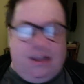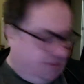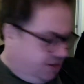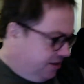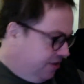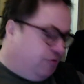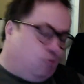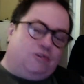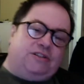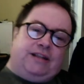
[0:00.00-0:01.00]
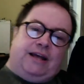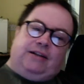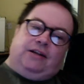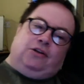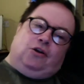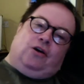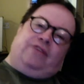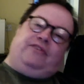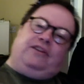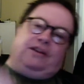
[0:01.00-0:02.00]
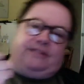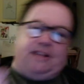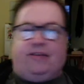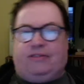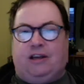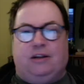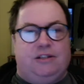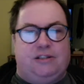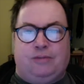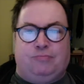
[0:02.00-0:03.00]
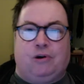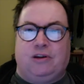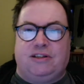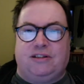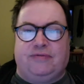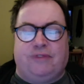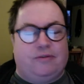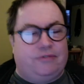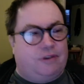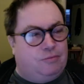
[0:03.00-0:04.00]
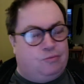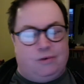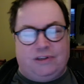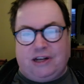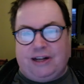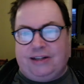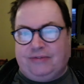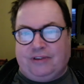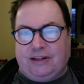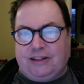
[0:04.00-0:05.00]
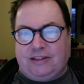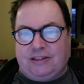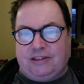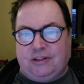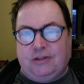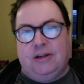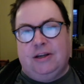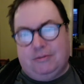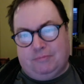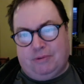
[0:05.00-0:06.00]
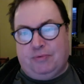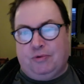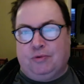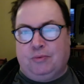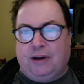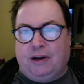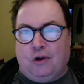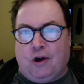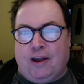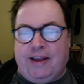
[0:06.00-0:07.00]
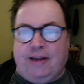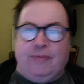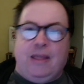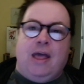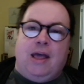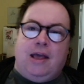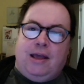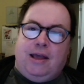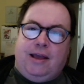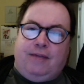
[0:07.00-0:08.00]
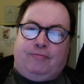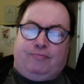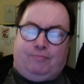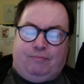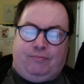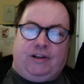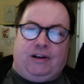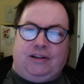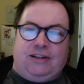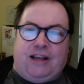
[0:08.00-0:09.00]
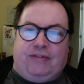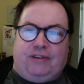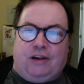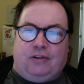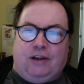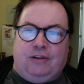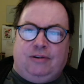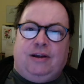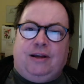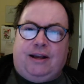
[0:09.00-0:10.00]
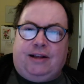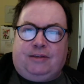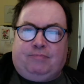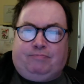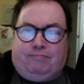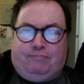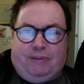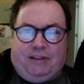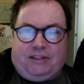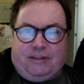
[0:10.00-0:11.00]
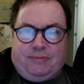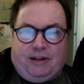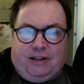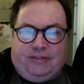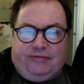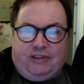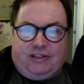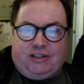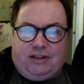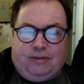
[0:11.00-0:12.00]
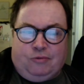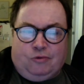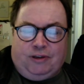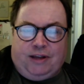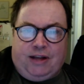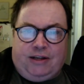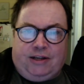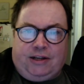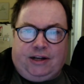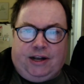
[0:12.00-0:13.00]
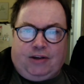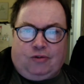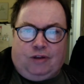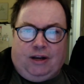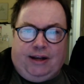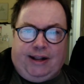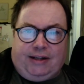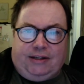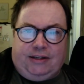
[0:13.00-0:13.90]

Thank you for watching that little lot. If you'd like to have a go, there's no prizes involved. I wish I had the financing too. People could win a lot here. If you'd like to have a go though, it's a bit of stimulation first thing in the morning, and you can click on the link